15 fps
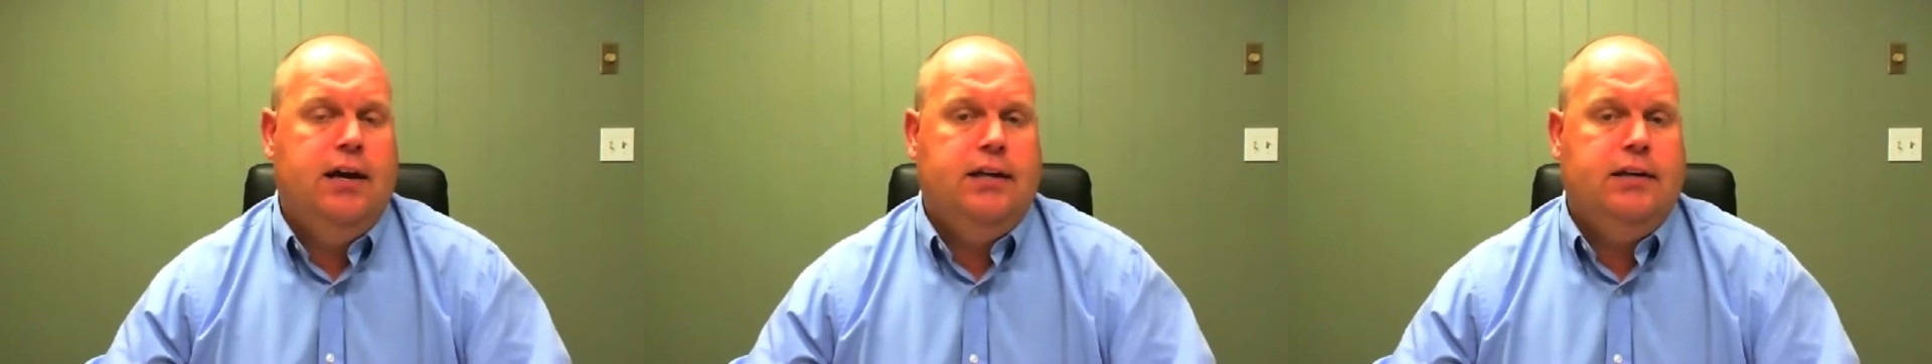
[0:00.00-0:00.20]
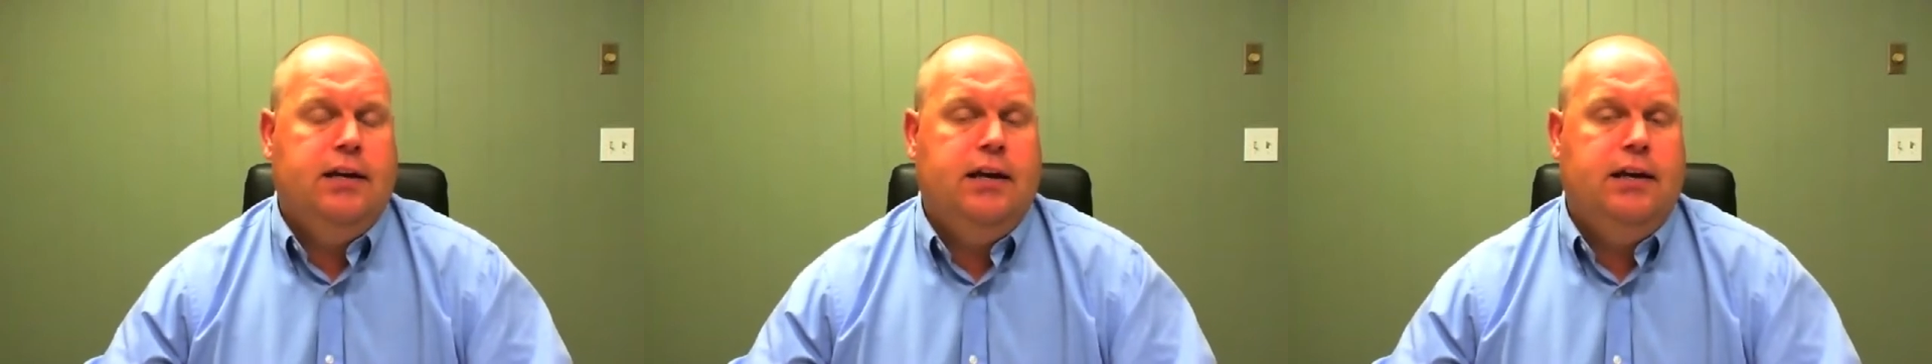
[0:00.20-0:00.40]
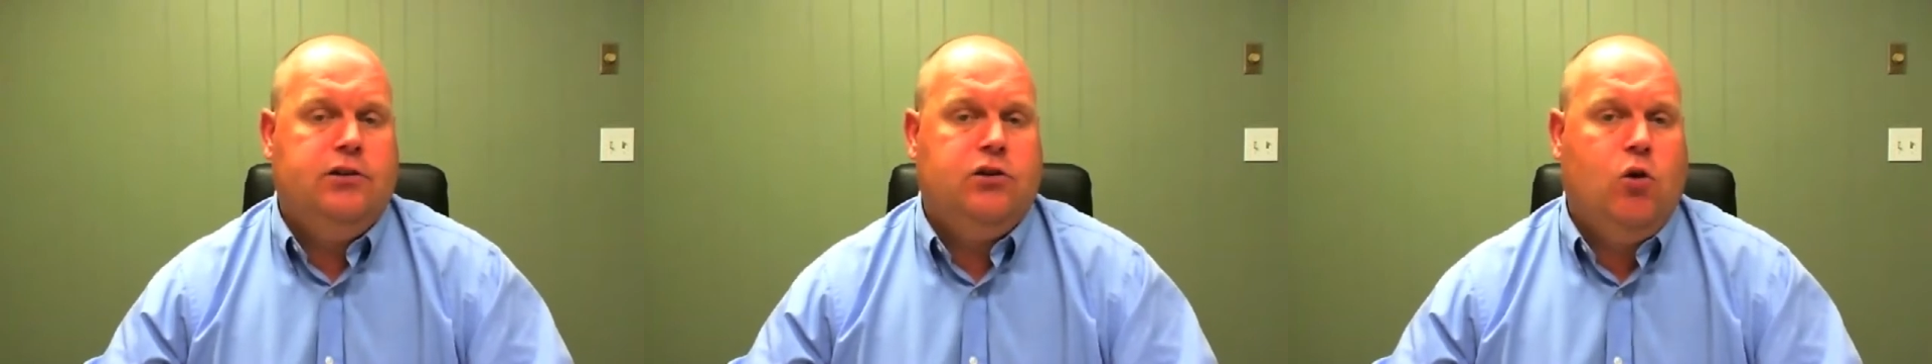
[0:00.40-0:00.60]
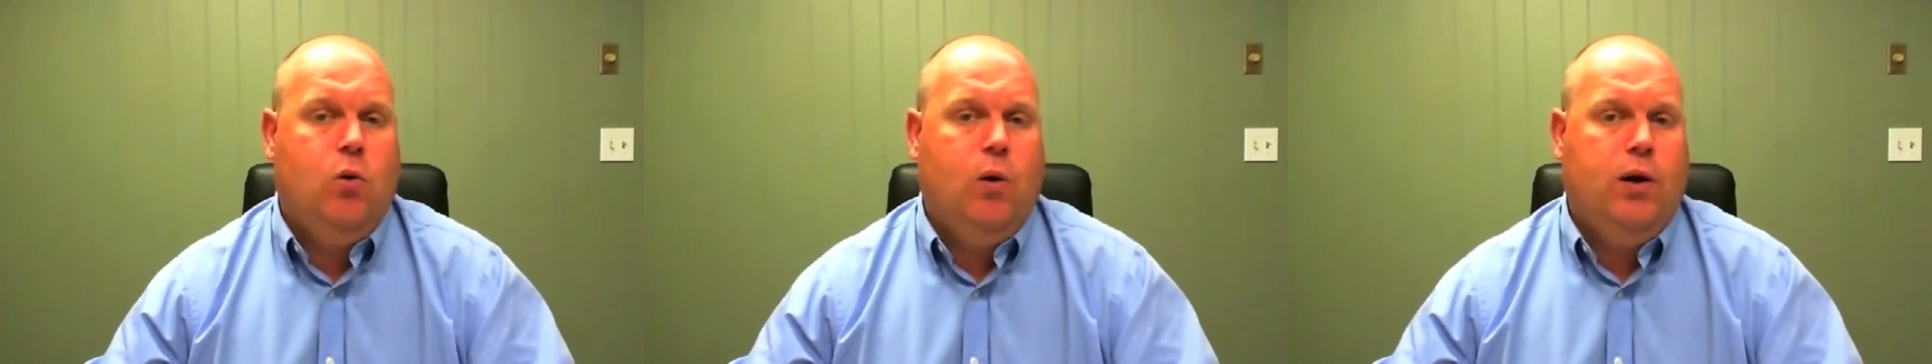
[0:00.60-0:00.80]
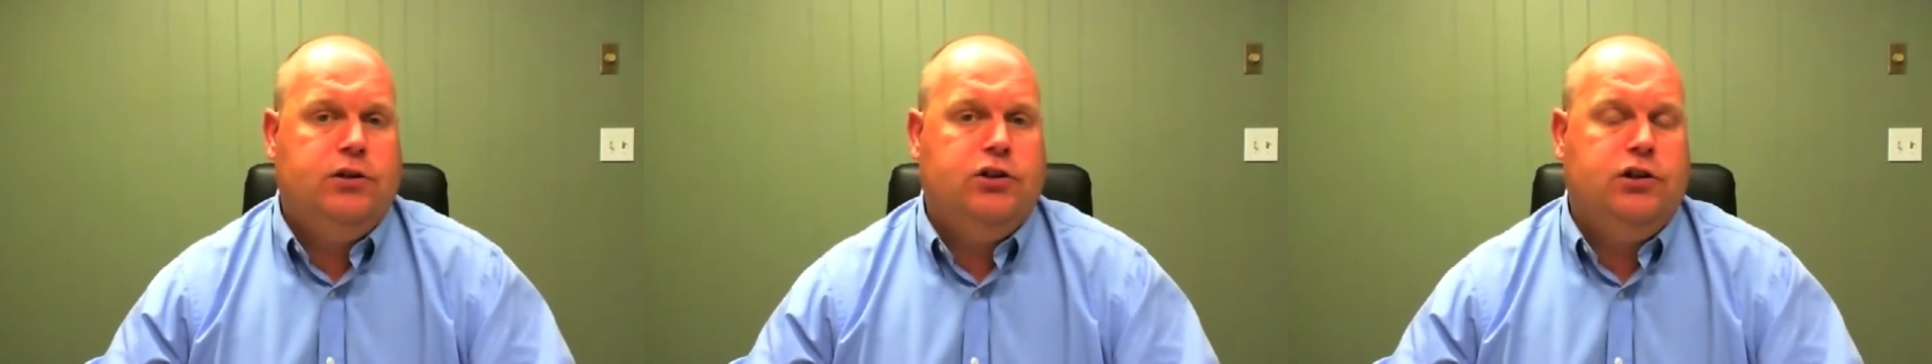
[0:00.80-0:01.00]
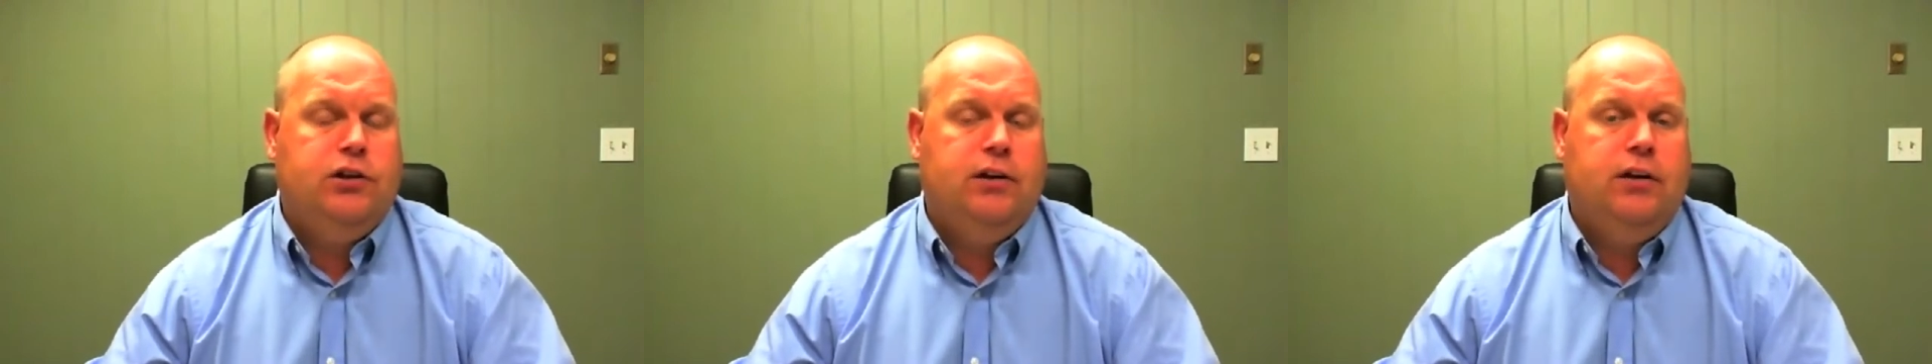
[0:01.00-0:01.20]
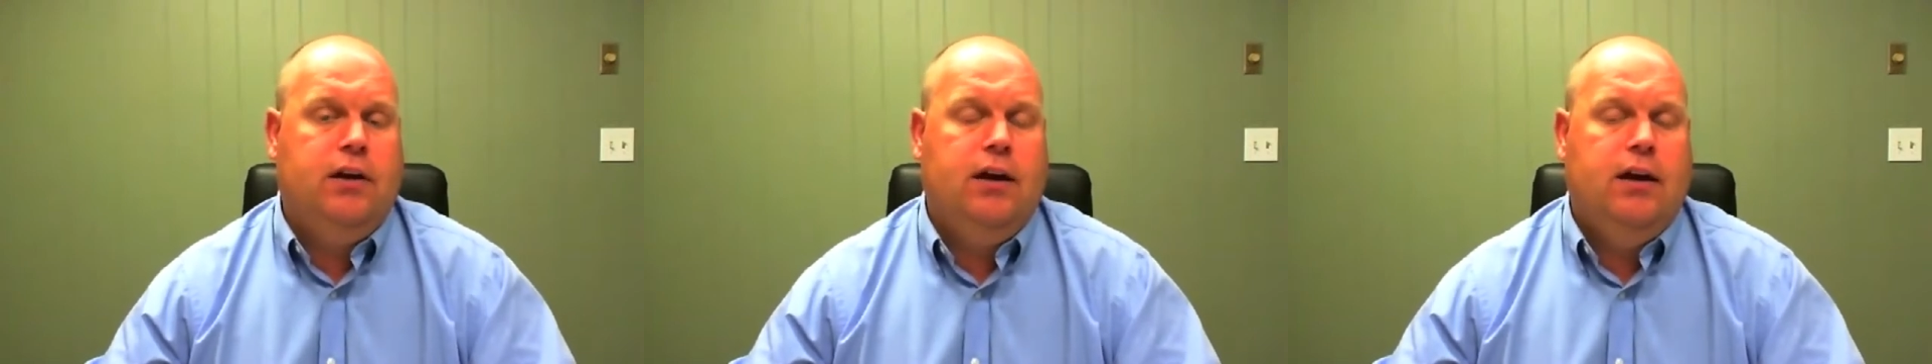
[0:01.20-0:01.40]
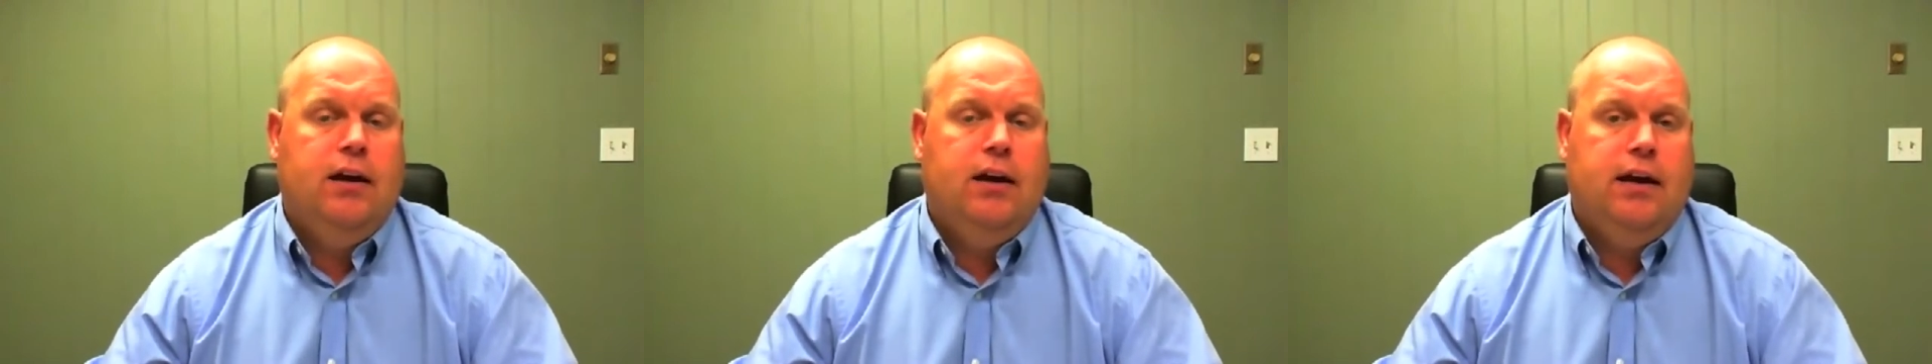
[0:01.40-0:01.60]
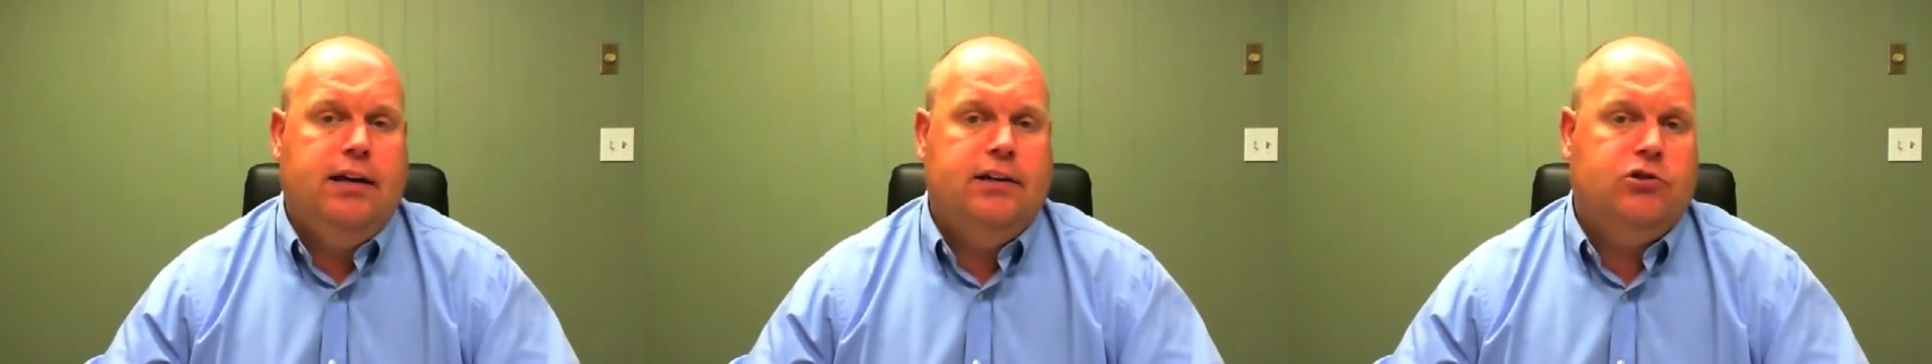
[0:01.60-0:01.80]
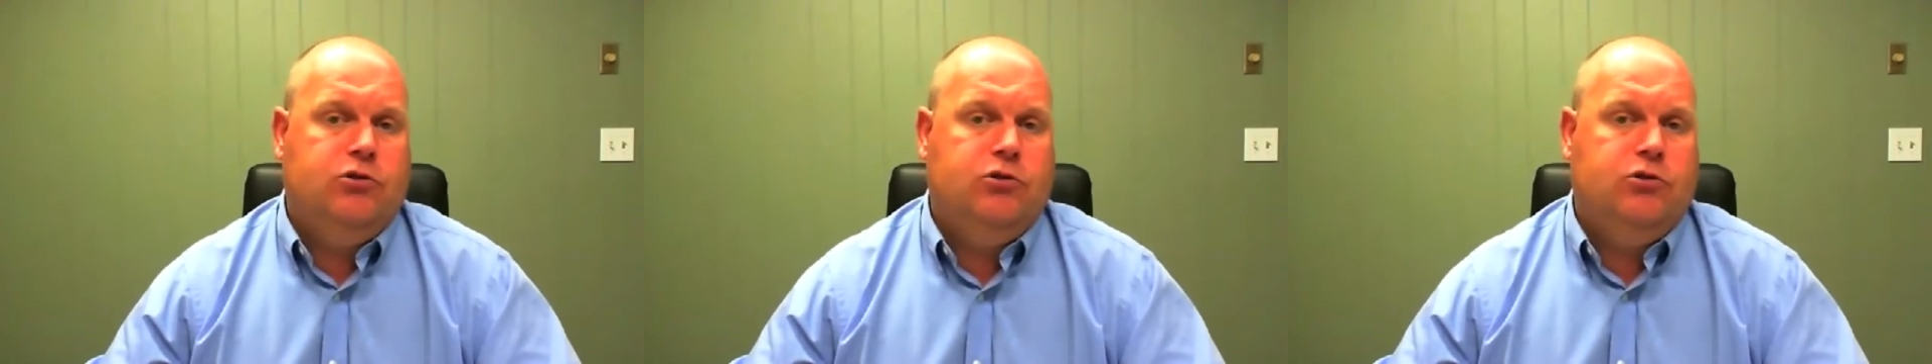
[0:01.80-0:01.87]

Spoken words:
Today's question is